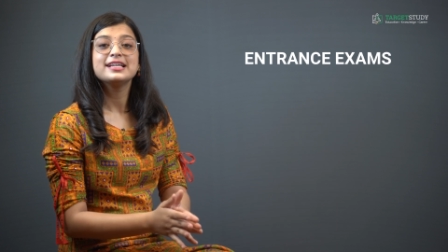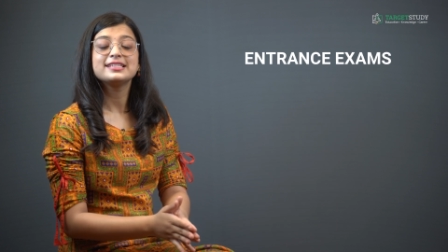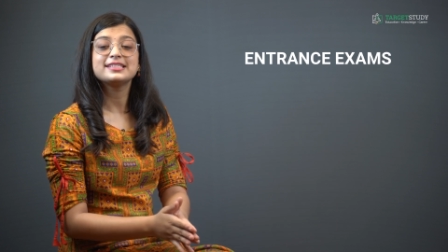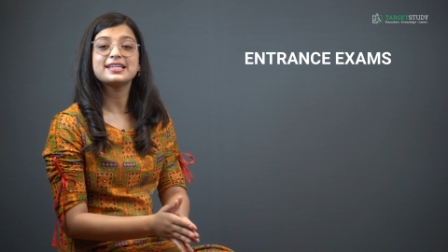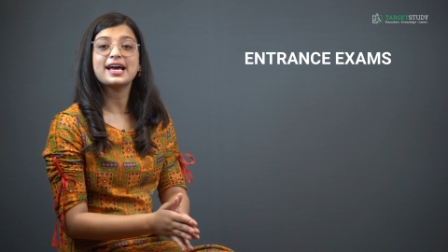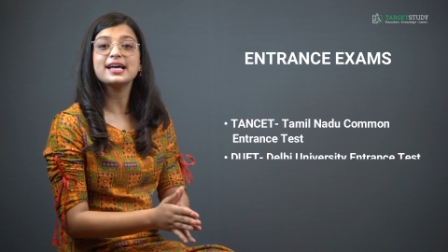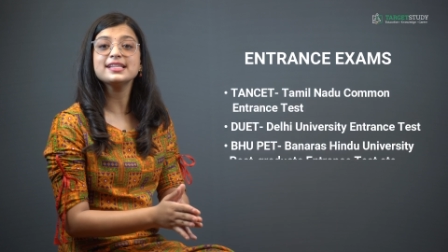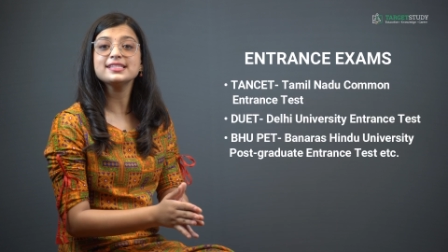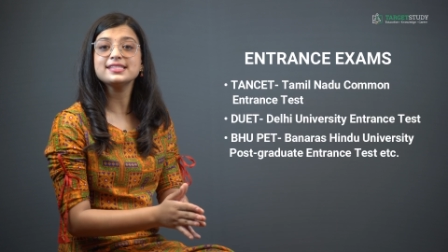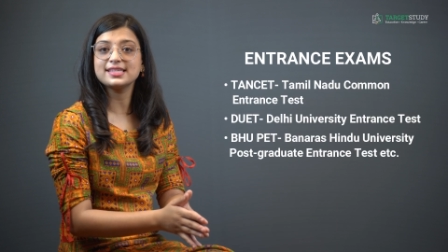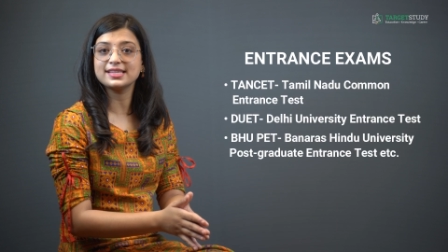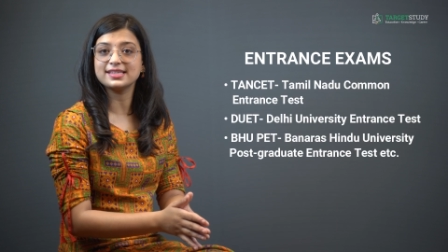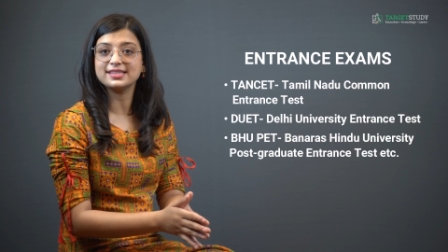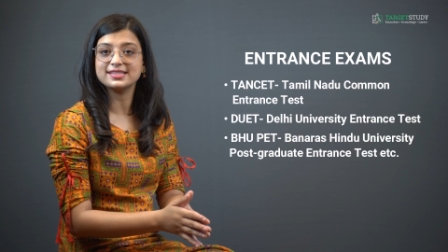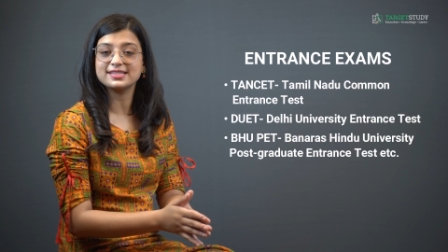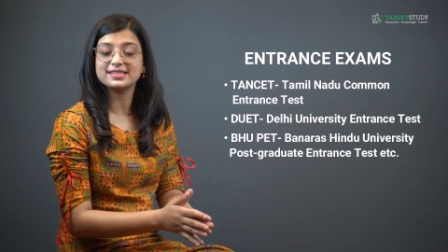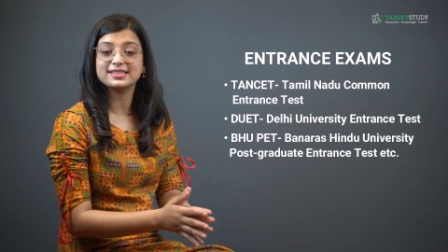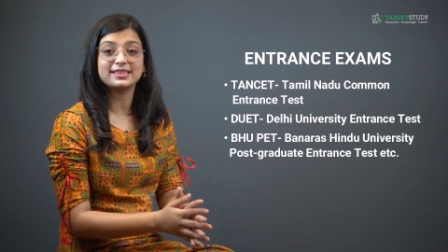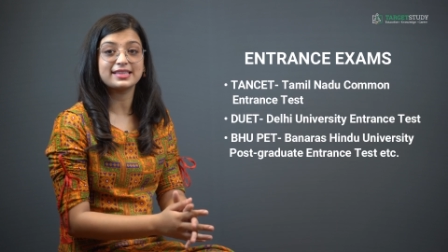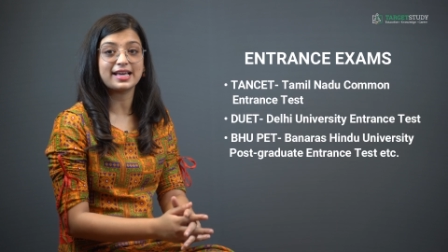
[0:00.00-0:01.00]

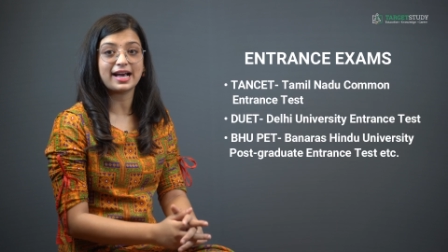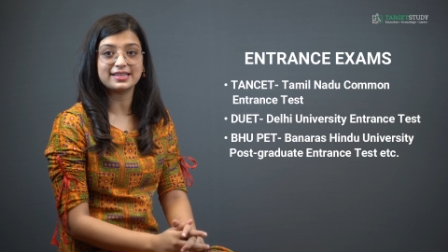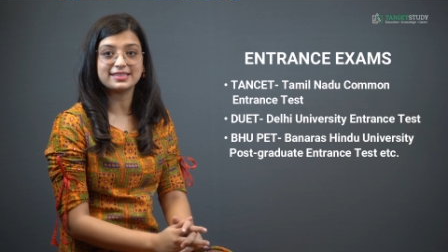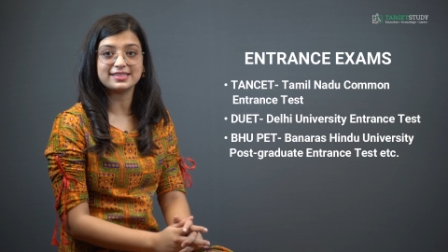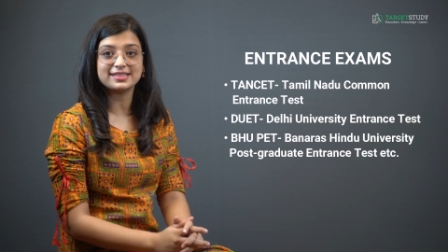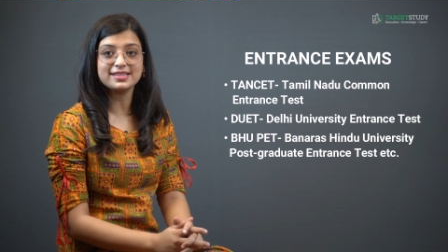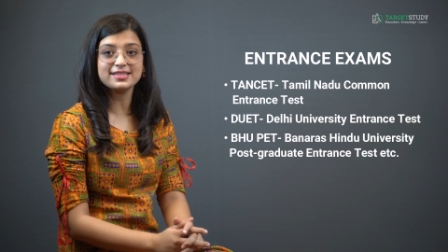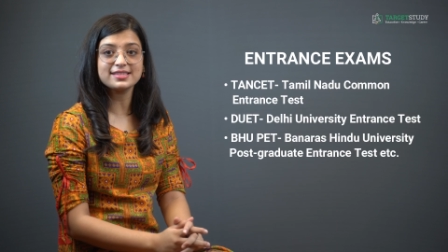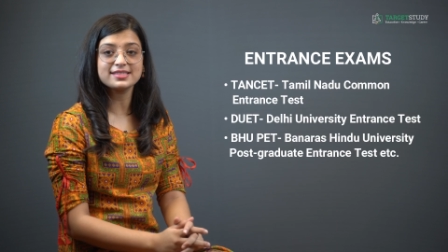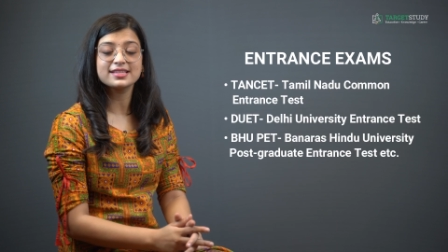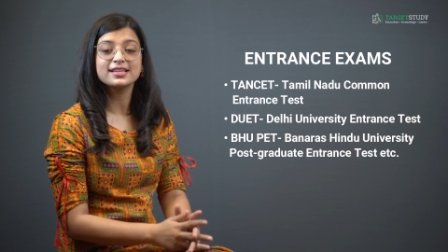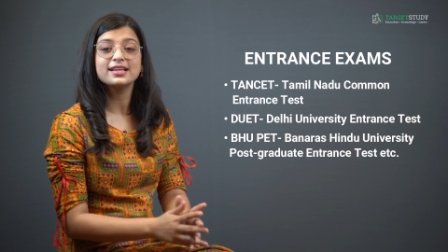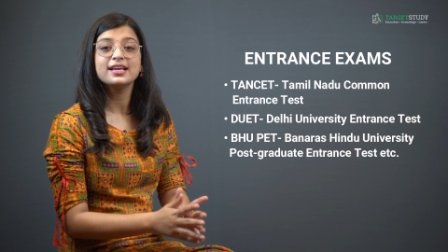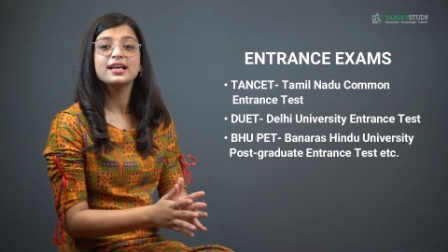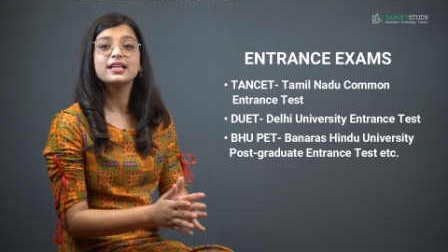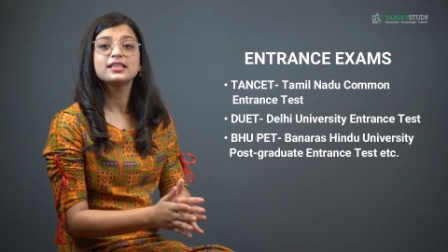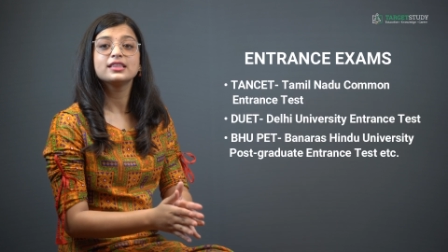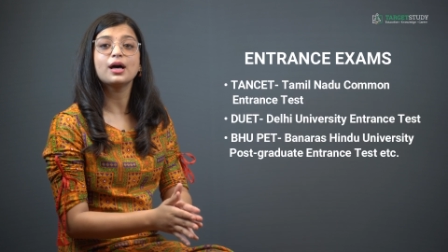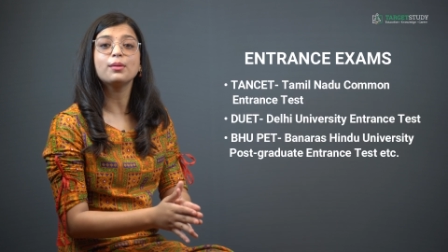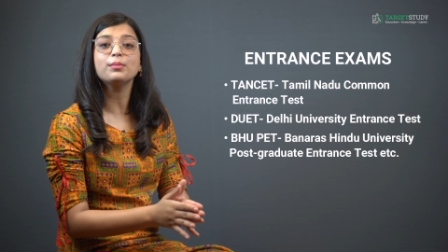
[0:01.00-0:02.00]
TANCET that is
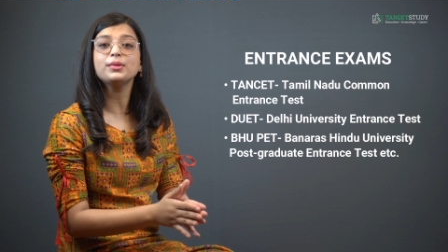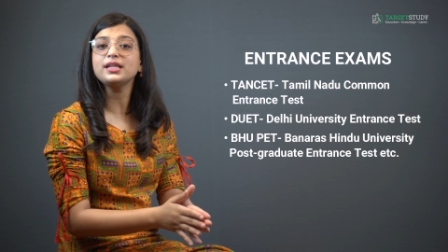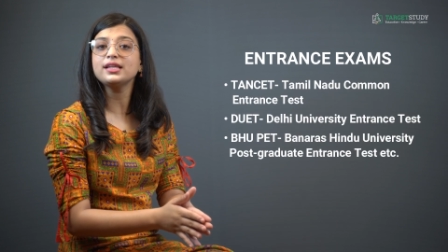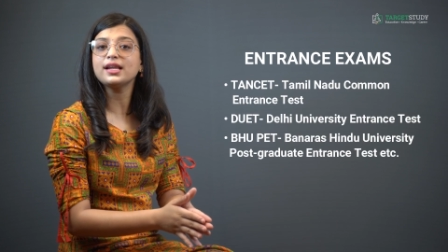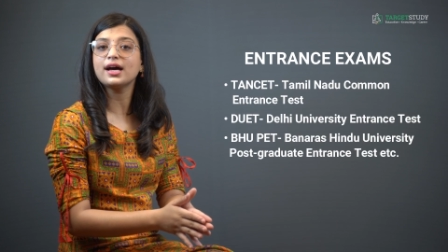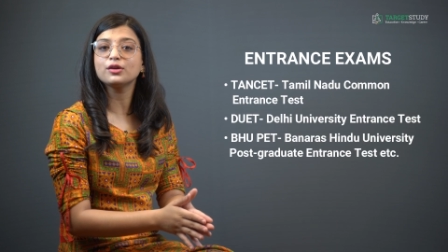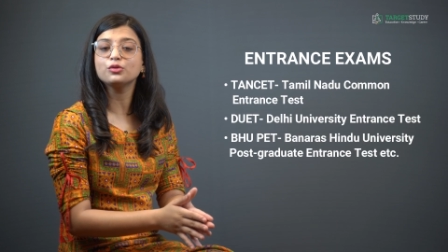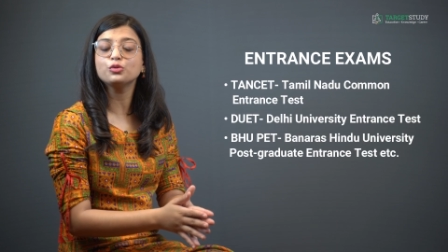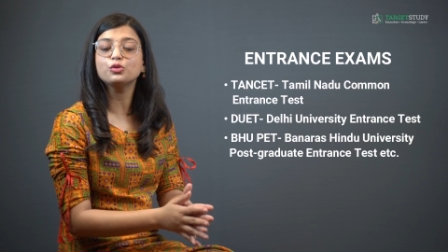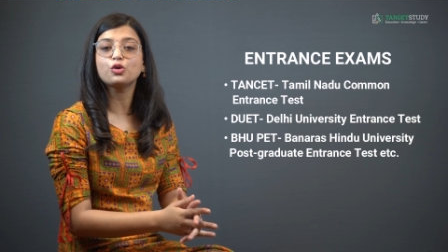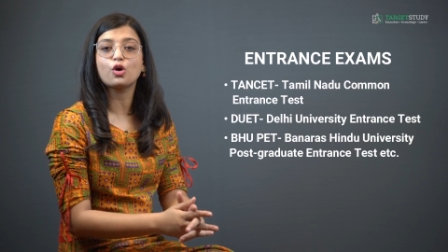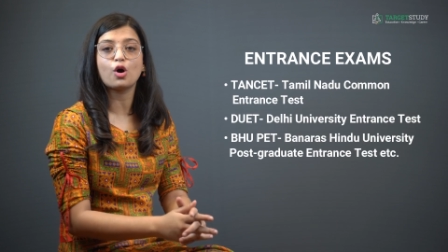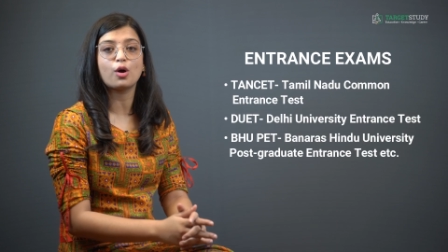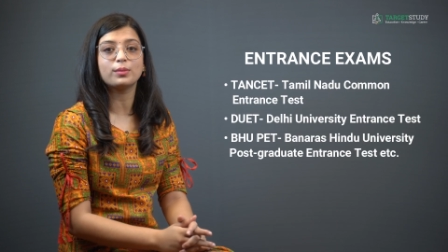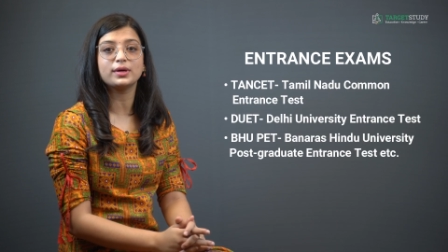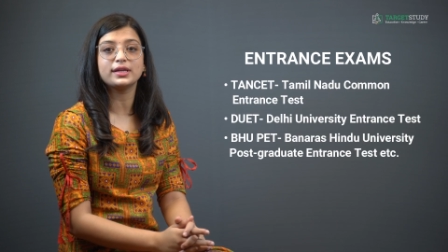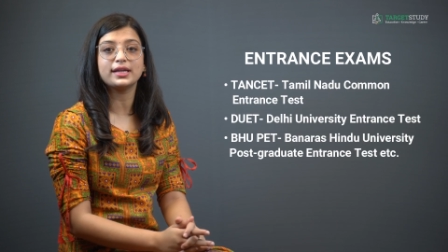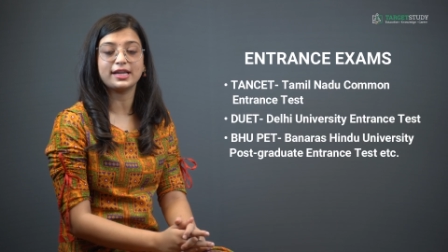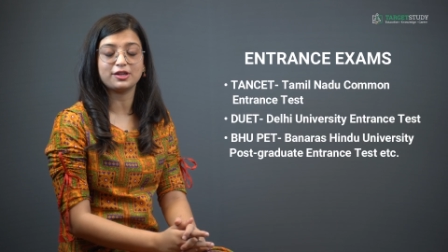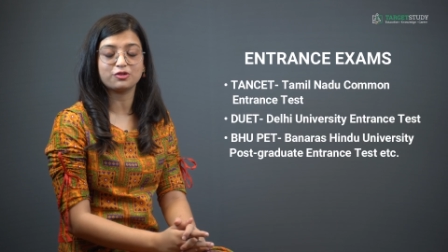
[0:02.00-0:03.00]
Tamil Nadu
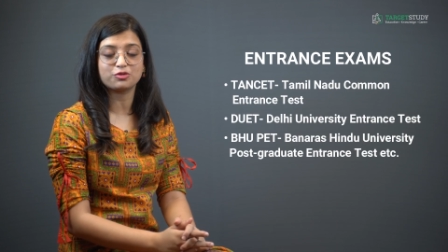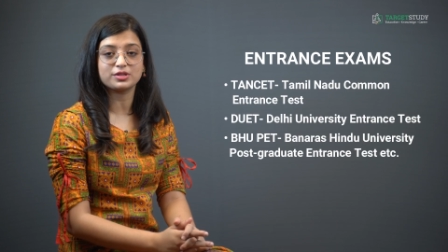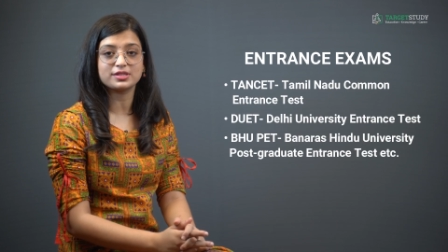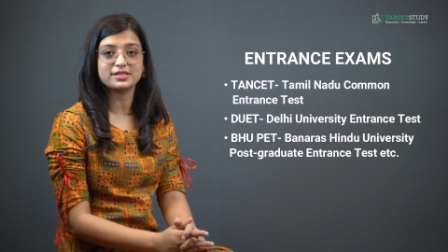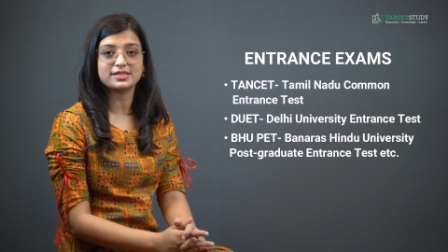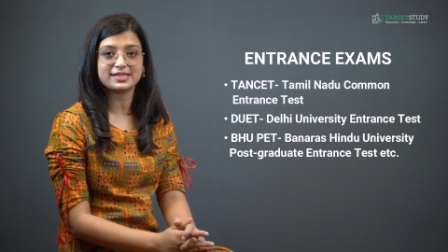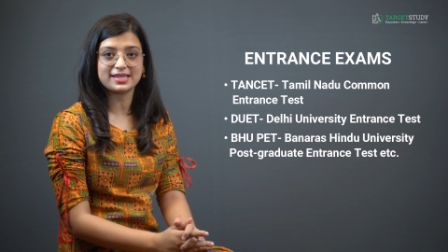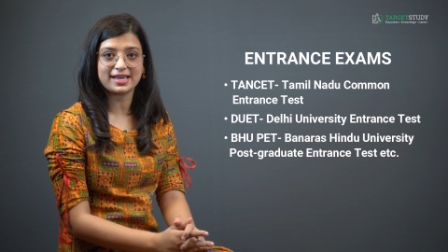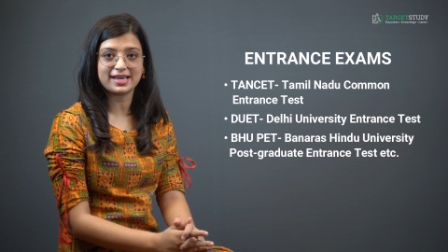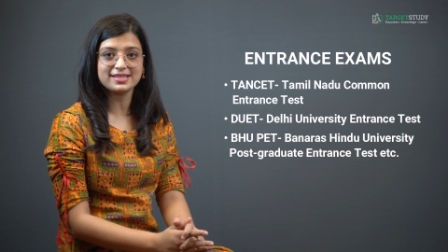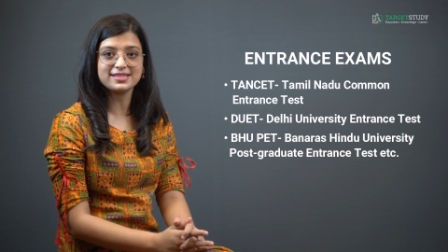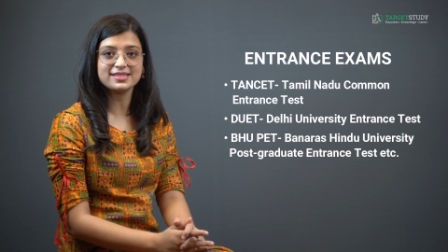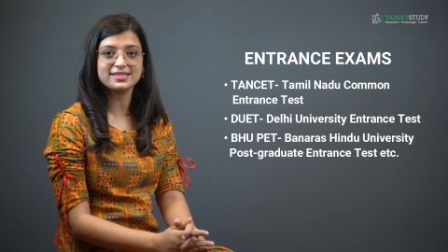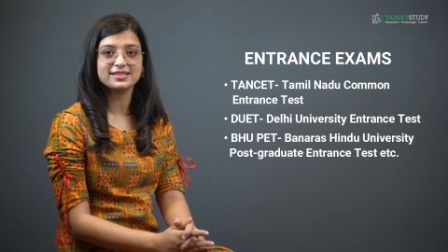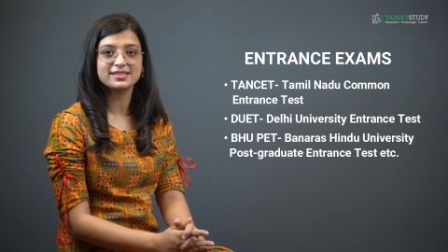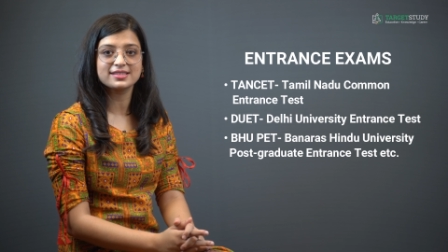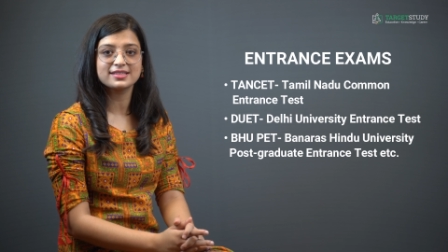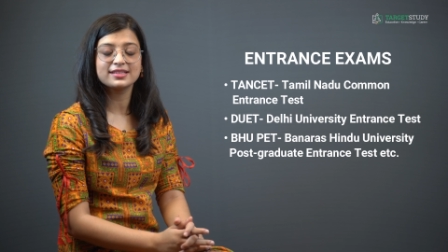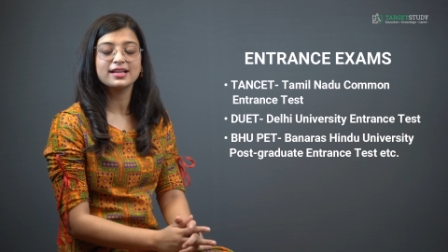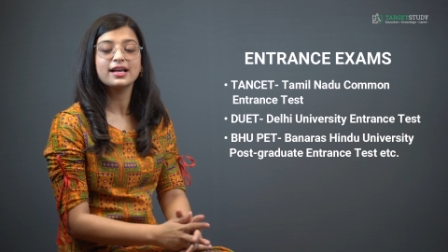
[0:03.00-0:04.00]
Common Entrance Test,